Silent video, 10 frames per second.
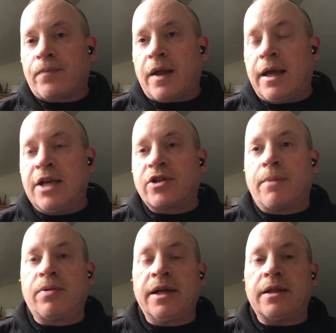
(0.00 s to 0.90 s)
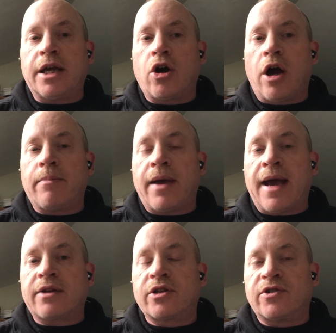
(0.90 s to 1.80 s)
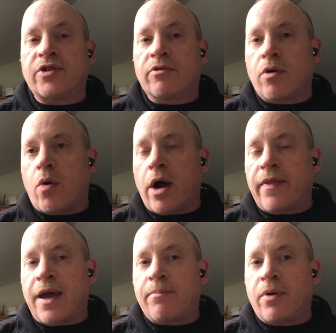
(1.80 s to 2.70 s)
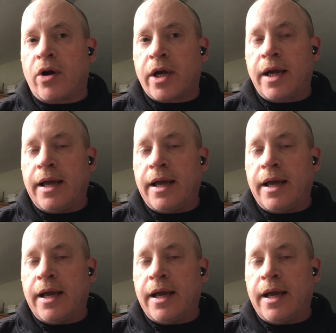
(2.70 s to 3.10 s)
he's completely gone back to zero on that book,